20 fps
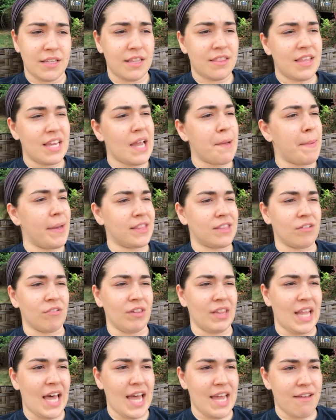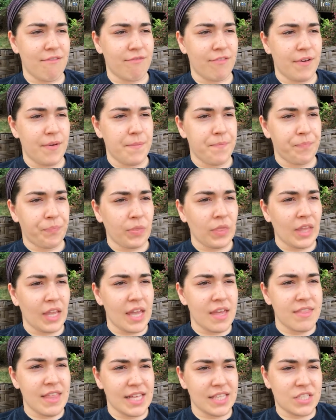They think about their life
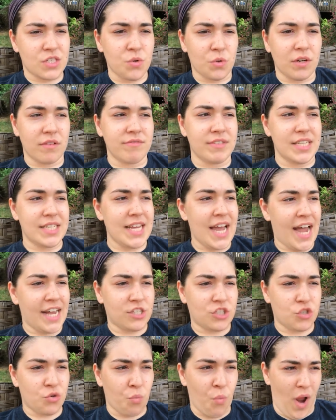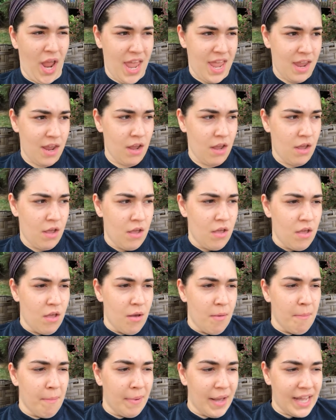in that sort of detached way,
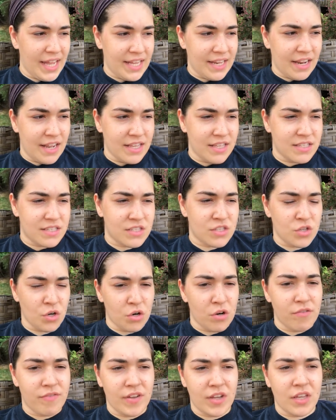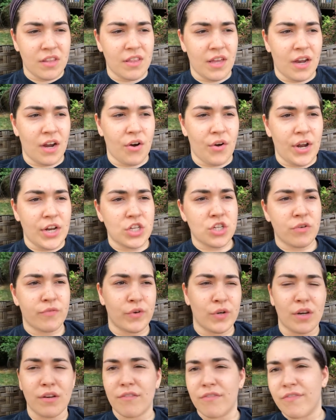but it is serving their
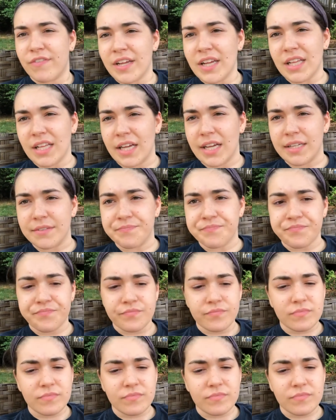introverted feeling